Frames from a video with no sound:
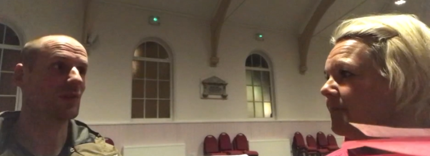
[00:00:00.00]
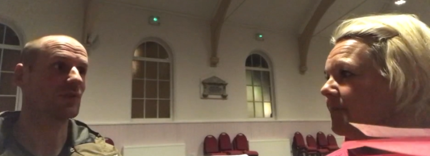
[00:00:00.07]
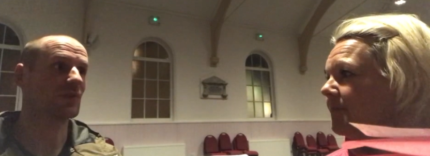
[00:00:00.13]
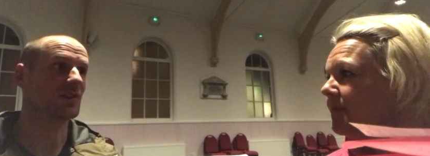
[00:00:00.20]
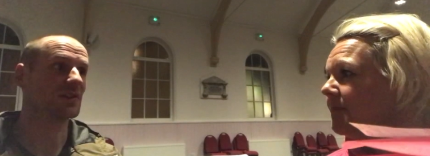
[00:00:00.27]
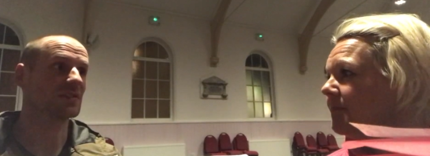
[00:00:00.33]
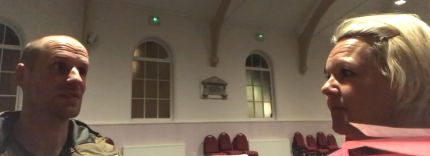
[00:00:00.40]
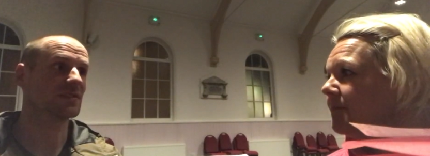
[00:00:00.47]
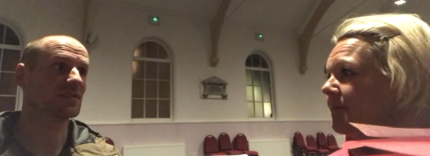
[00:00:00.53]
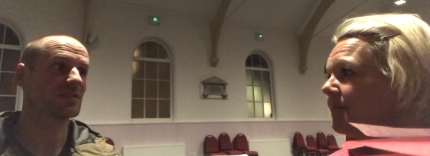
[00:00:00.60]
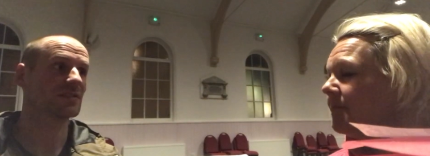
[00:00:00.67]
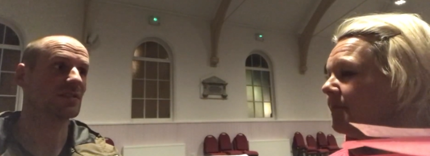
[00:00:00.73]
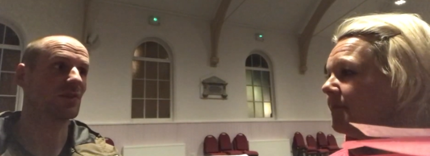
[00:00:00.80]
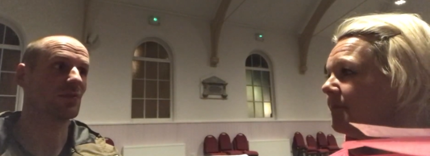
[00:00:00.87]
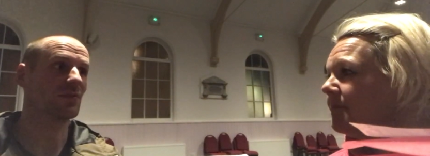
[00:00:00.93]
Speaker 1: arthritis,
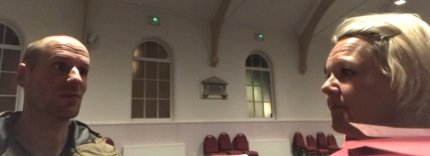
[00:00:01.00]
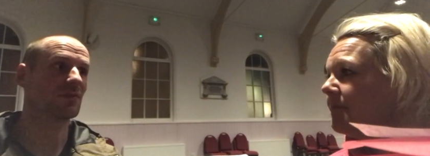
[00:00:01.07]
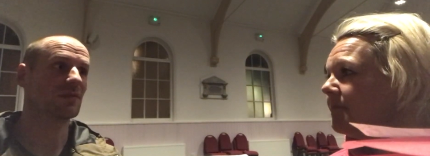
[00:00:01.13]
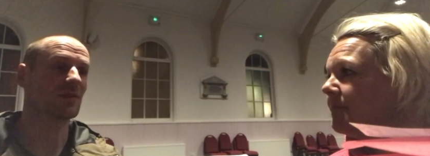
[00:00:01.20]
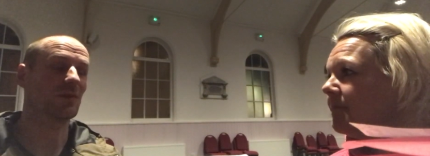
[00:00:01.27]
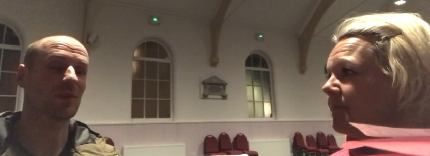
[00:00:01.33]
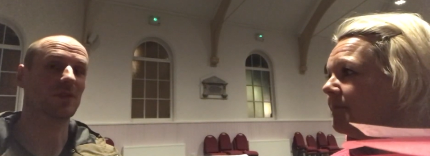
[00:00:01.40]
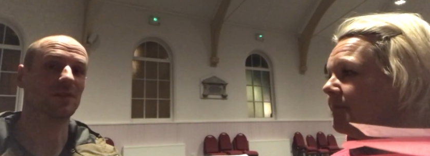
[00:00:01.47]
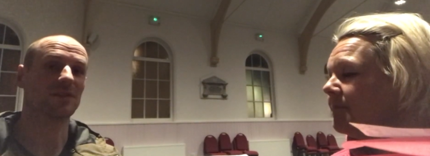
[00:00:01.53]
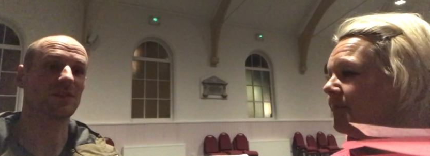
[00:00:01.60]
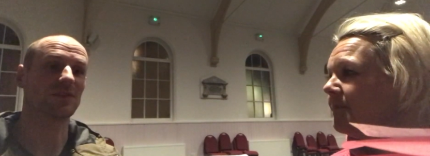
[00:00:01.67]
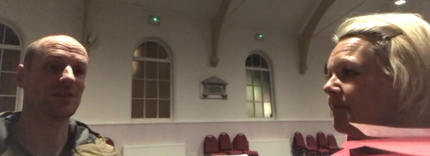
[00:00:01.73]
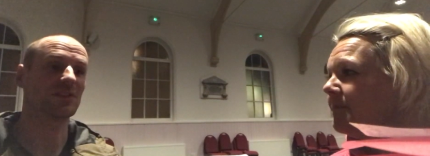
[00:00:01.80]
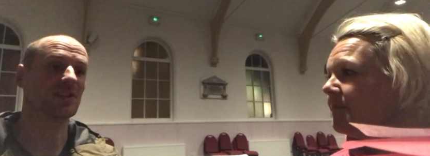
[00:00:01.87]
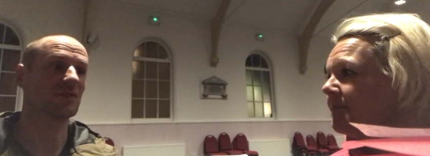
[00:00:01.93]
so I wanted
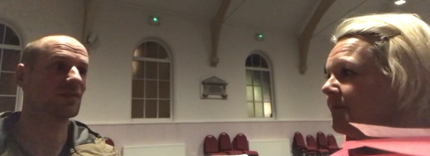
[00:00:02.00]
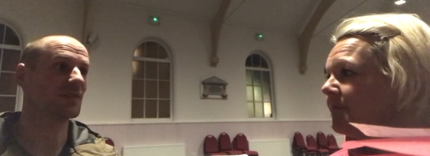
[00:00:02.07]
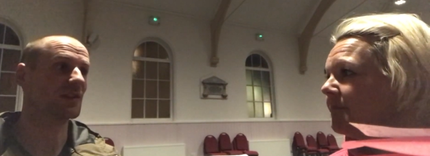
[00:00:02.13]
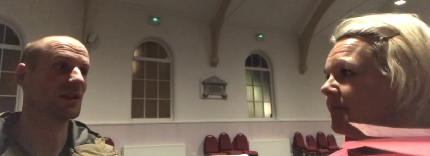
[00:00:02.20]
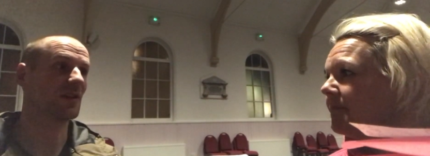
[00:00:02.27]
to see if it